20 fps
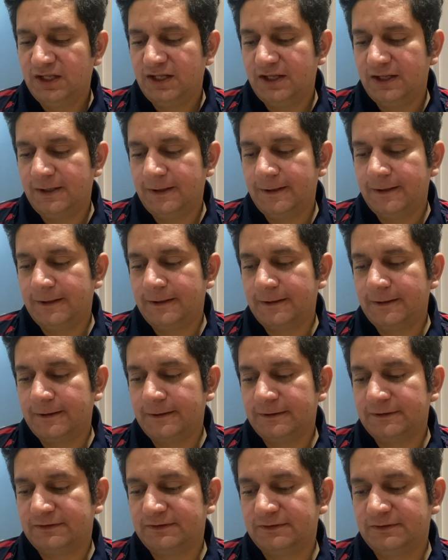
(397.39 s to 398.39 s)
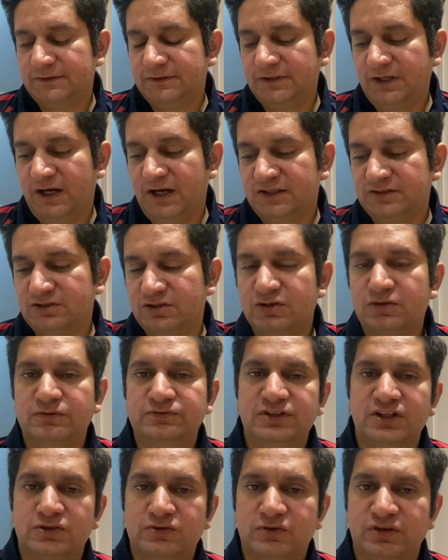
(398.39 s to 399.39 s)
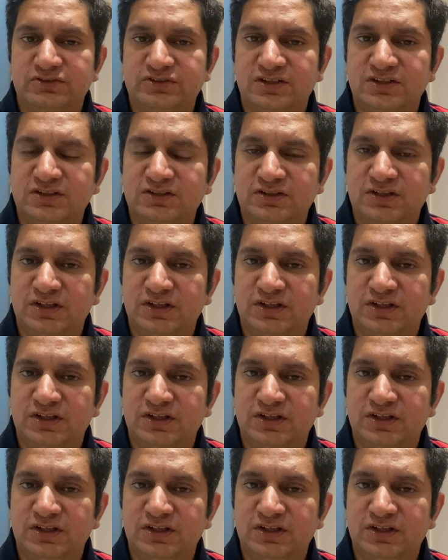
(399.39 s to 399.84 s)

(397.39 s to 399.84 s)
answer of this question